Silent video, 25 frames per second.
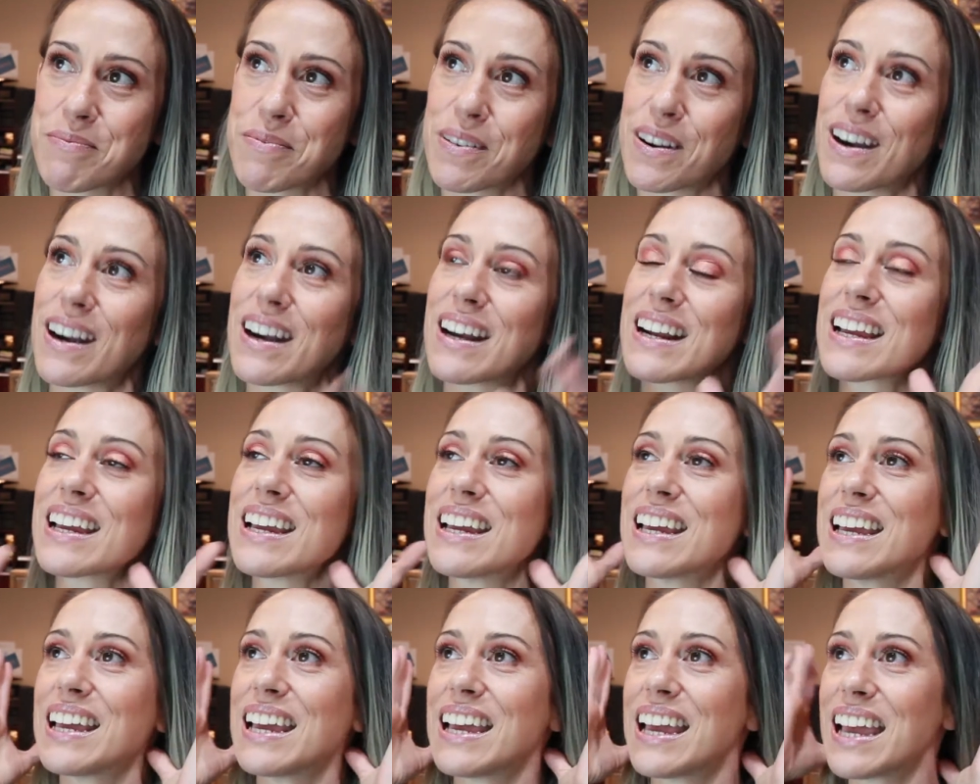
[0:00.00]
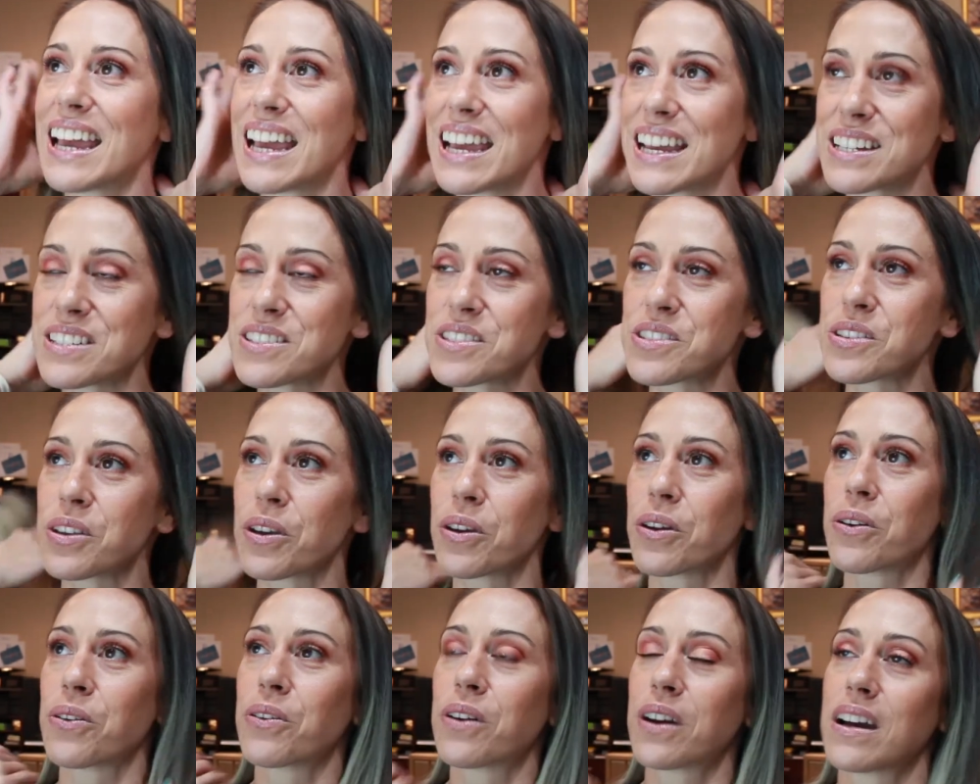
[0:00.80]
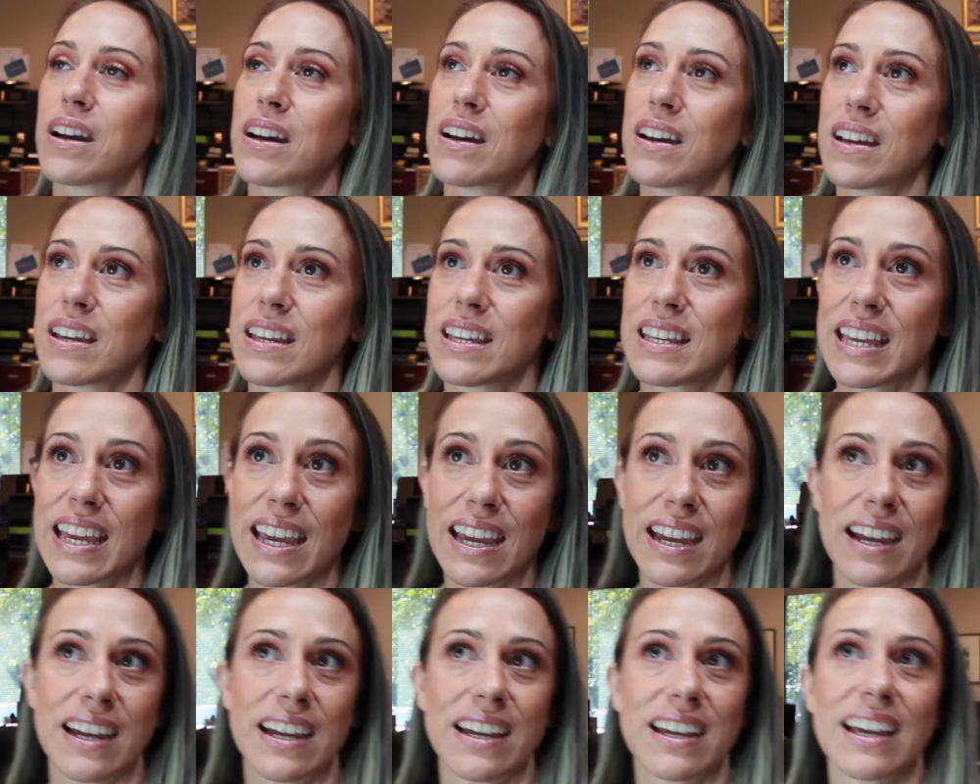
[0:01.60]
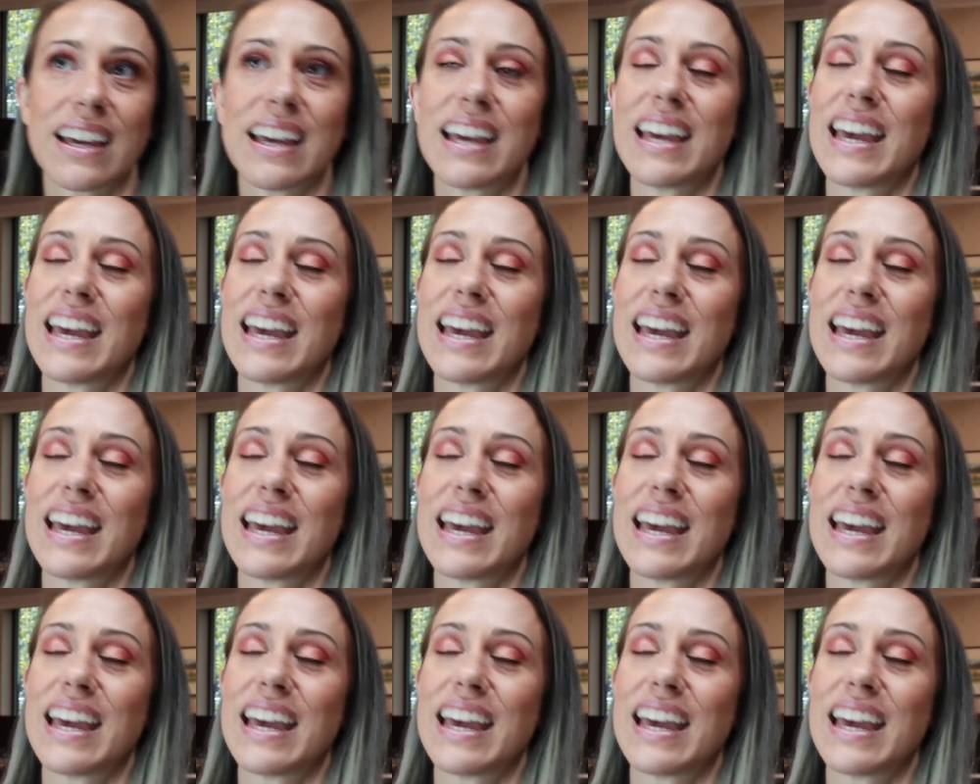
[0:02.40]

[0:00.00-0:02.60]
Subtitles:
park. And so, yeah.